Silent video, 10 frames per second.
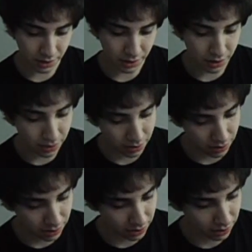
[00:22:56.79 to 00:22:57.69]
And this is
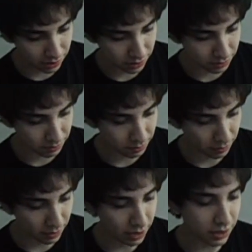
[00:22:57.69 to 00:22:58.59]
like
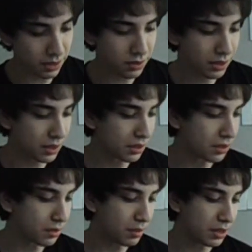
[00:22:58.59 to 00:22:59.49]
yeah, it's like a
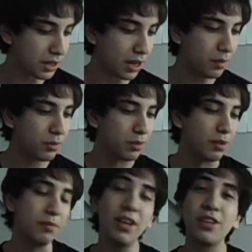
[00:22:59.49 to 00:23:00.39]
space cowboy, but
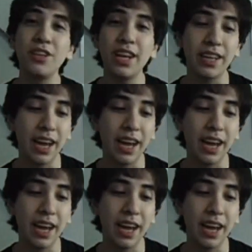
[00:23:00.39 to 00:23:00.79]
I'm not good at